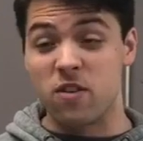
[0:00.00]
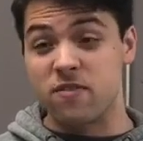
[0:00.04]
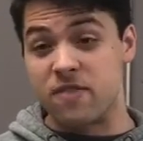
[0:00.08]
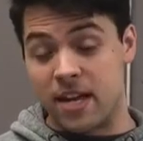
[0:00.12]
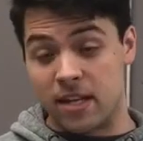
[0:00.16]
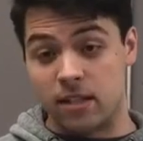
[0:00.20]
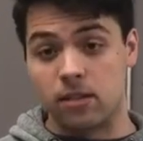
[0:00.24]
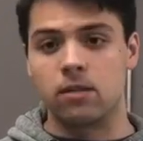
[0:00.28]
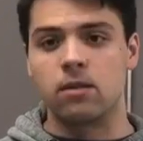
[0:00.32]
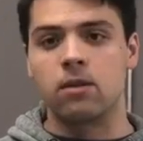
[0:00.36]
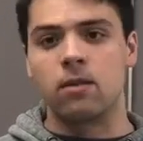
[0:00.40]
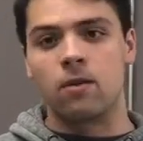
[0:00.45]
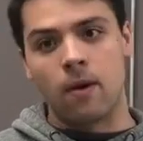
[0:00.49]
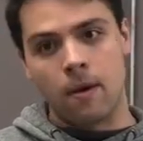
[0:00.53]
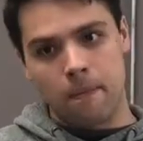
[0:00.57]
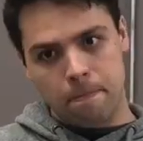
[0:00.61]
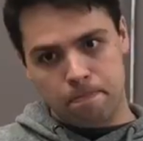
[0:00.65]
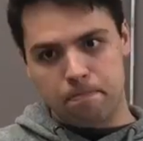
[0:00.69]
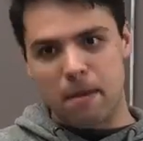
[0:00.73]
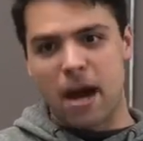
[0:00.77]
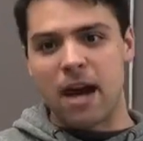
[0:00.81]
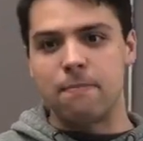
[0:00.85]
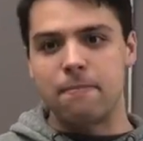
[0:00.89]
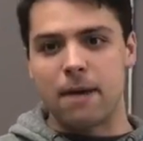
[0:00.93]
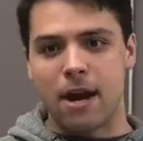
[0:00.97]
thanks to
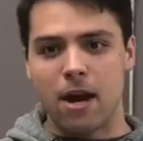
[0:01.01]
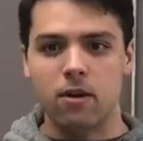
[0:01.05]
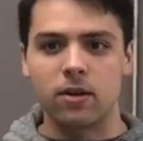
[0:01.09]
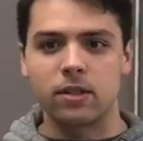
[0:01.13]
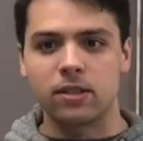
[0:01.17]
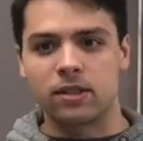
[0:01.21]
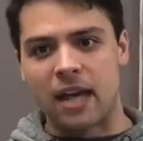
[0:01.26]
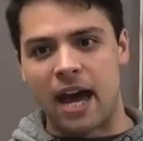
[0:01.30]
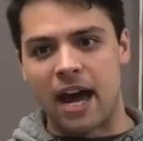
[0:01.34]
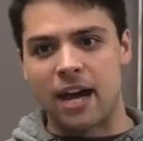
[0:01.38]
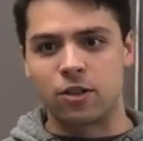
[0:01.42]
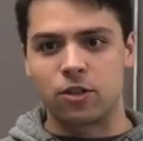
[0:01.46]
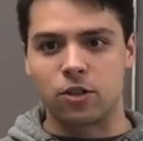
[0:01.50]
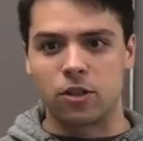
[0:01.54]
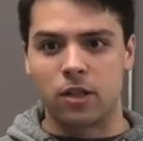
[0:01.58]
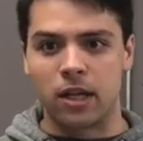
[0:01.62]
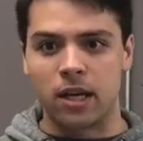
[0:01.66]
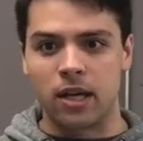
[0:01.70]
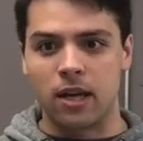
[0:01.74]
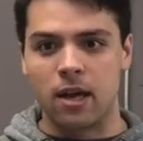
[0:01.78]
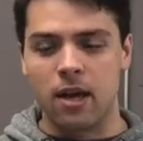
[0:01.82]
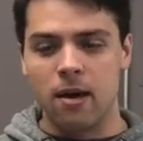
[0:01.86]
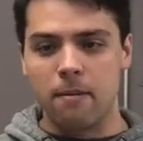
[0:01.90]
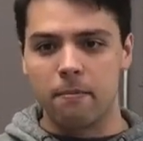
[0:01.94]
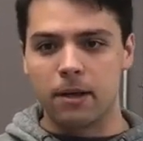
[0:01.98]
my parents
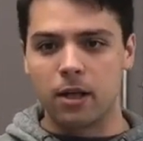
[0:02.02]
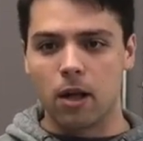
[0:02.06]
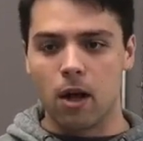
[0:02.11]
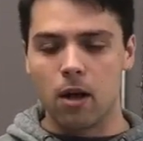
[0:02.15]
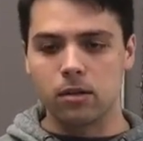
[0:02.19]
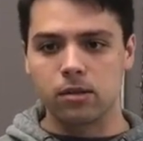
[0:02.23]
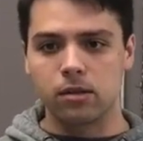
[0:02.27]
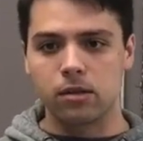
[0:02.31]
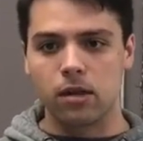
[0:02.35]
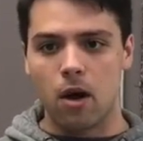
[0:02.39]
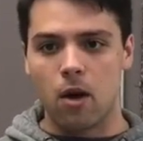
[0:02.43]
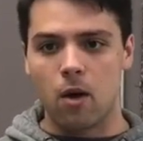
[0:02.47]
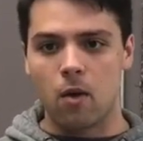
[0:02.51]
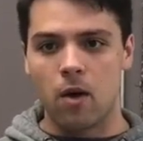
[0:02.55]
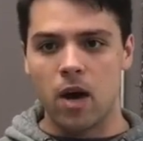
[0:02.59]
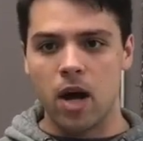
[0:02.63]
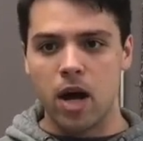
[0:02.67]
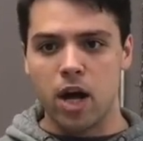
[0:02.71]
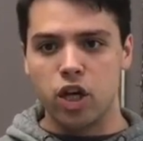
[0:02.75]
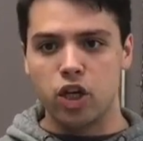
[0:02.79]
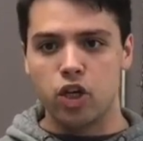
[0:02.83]
actually, but also,